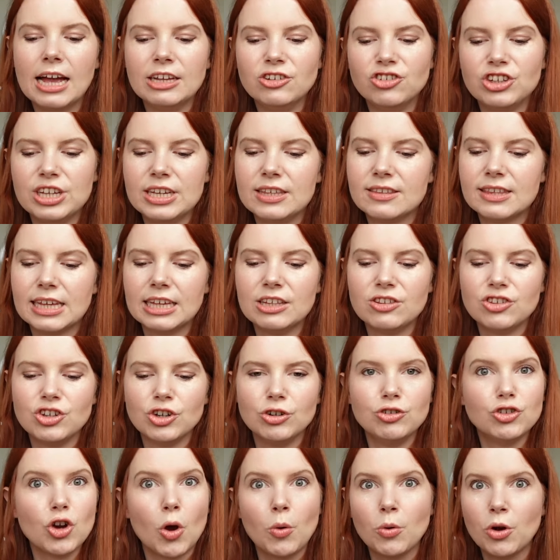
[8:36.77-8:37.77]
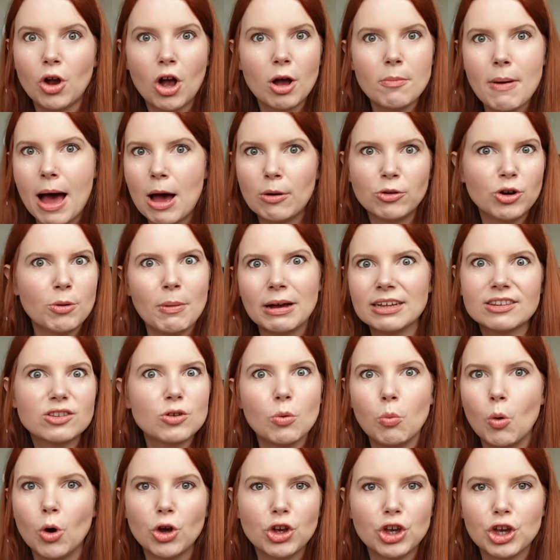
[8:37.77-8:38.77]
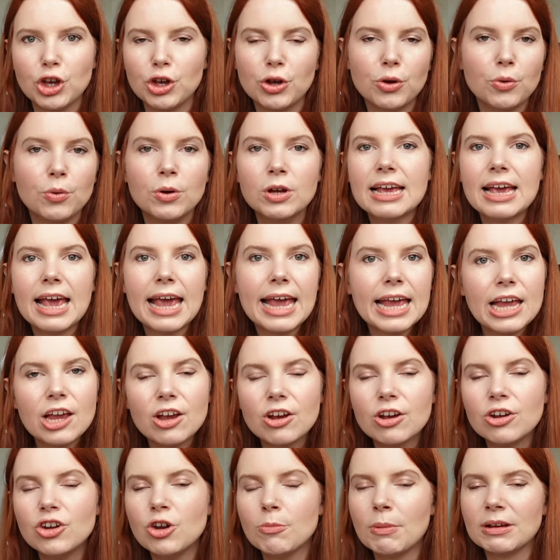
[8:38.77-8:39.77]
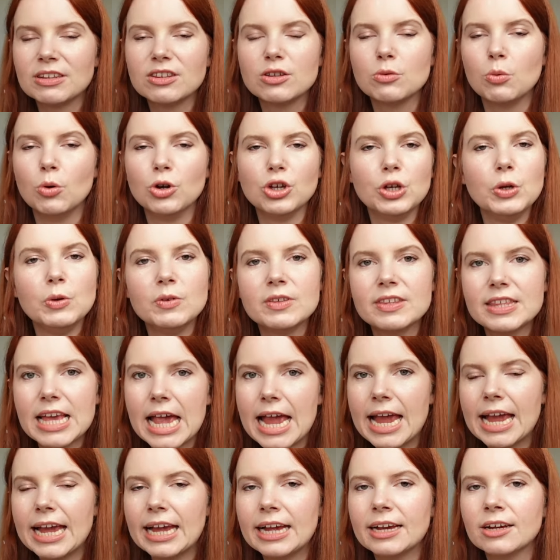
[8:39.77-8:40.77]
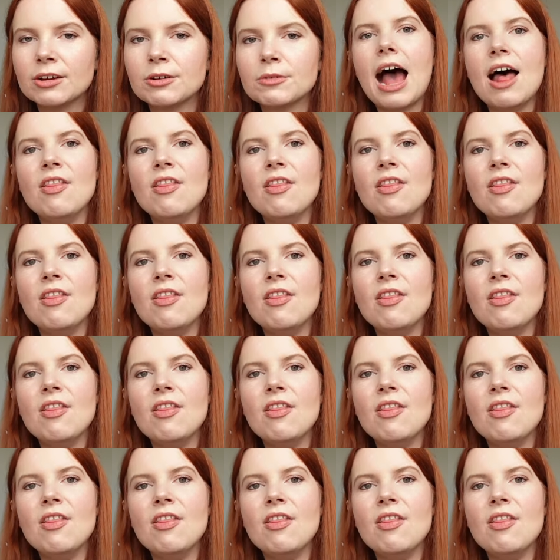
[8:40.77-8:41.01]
And she says, don't come out no matter what you hear, no matter what you see.